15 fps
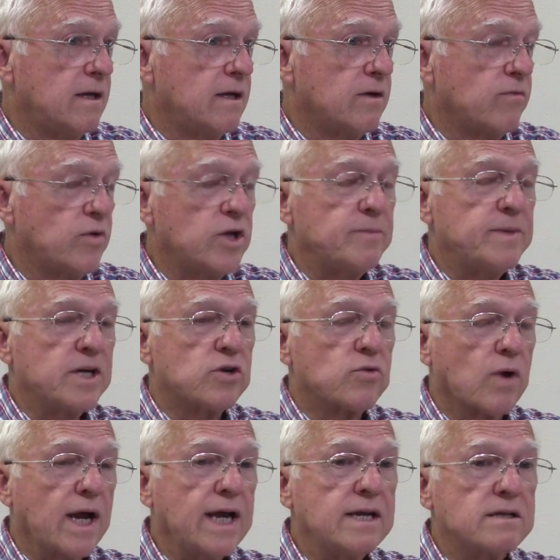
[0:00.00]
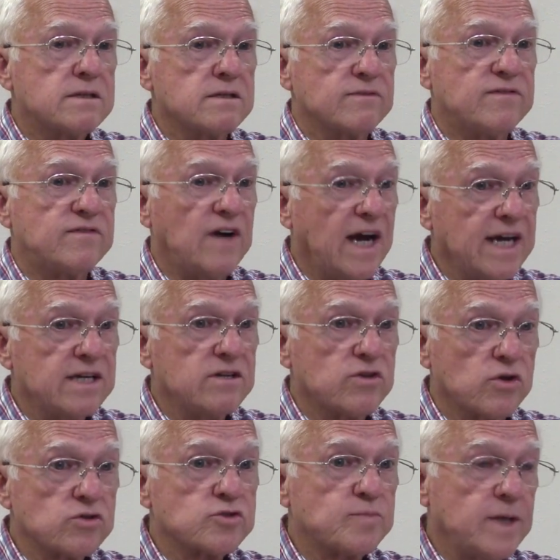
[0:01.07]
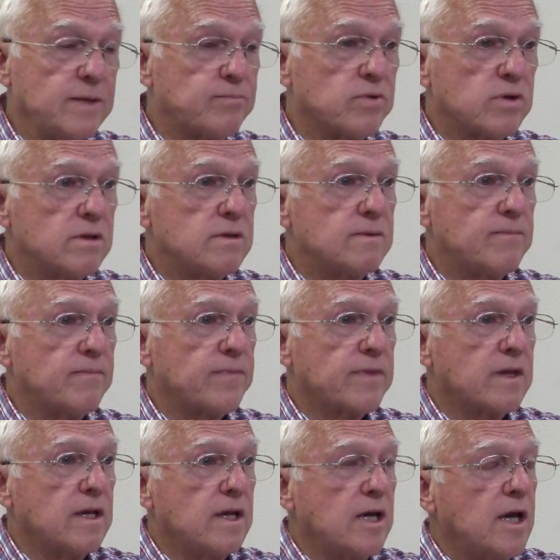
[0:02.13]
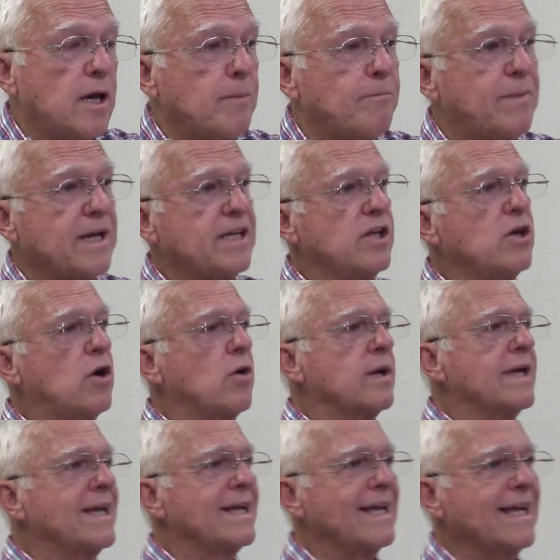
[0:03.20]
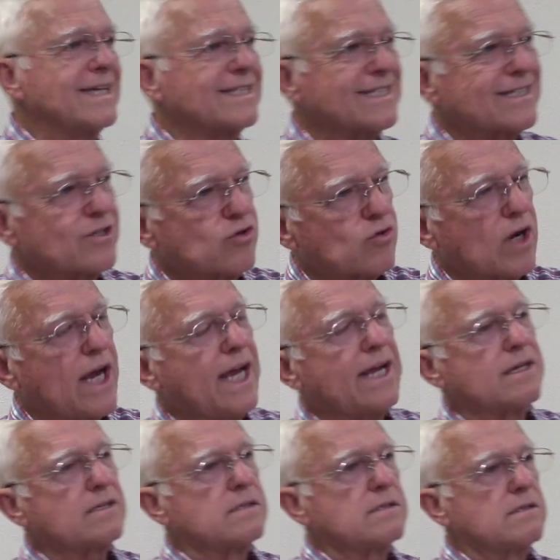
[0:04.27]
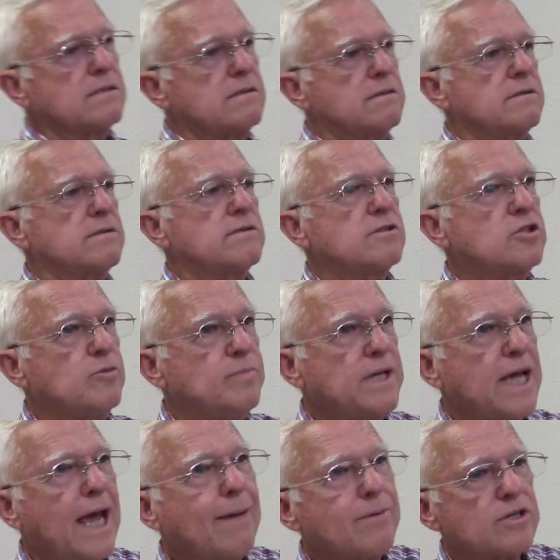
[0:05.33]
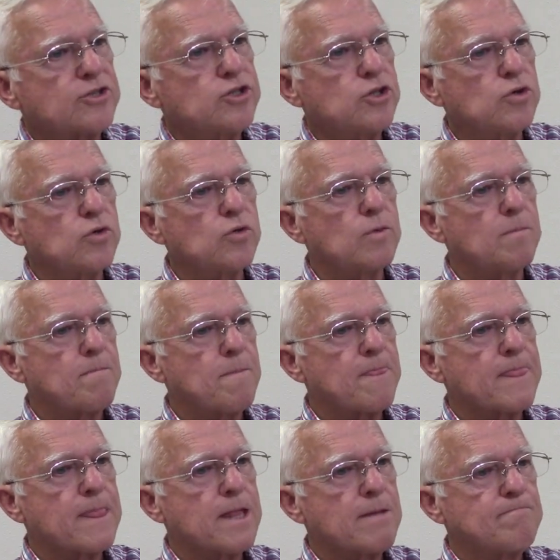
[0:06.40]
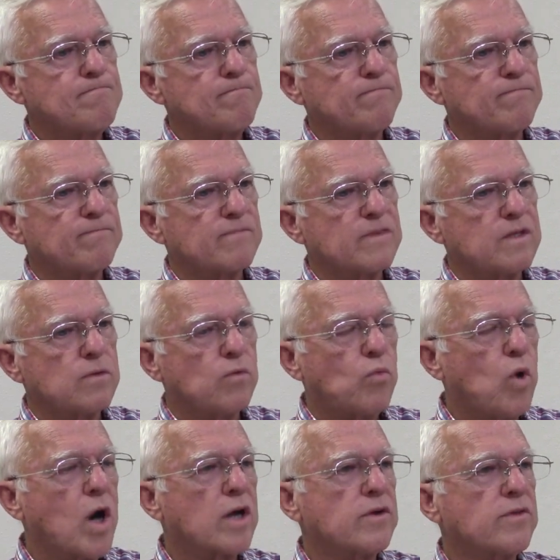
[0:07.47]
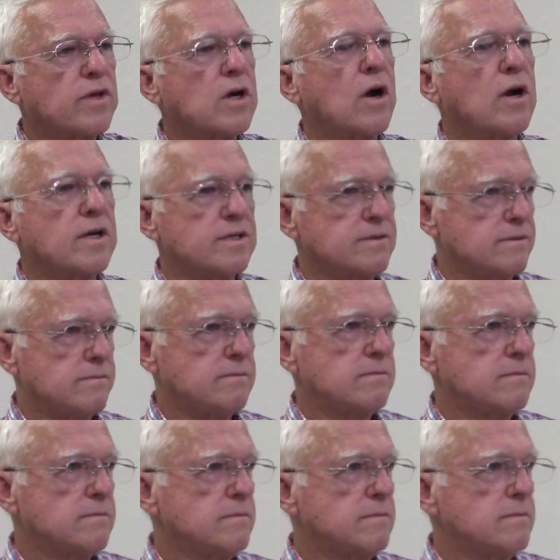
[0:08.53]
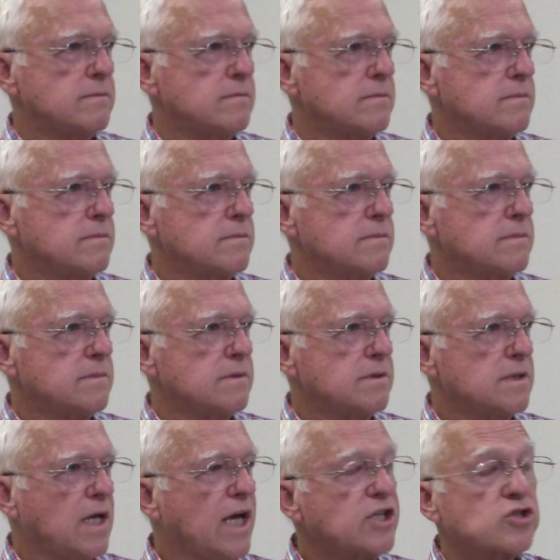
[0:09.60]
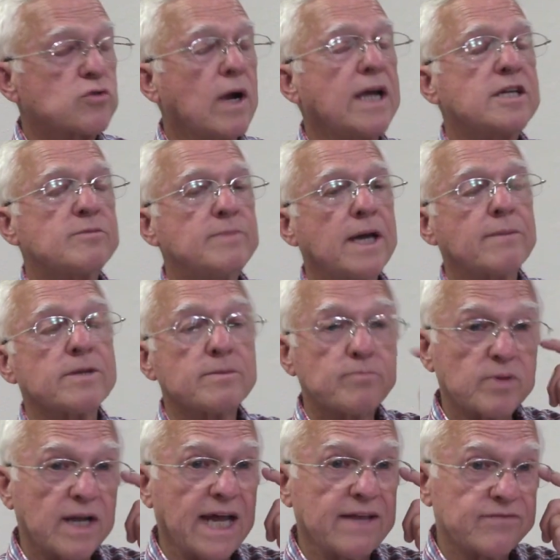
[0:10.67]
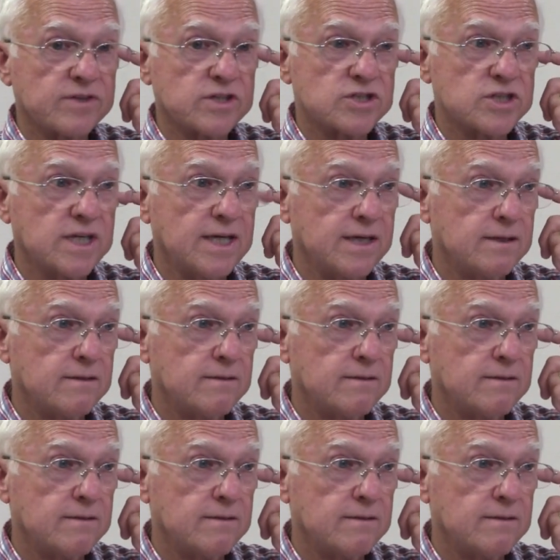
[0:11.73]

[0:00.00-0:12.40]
Wouldn't it be great to find those people? But you know, it is great to be able to water the garden. It's great to be able to plant the seed.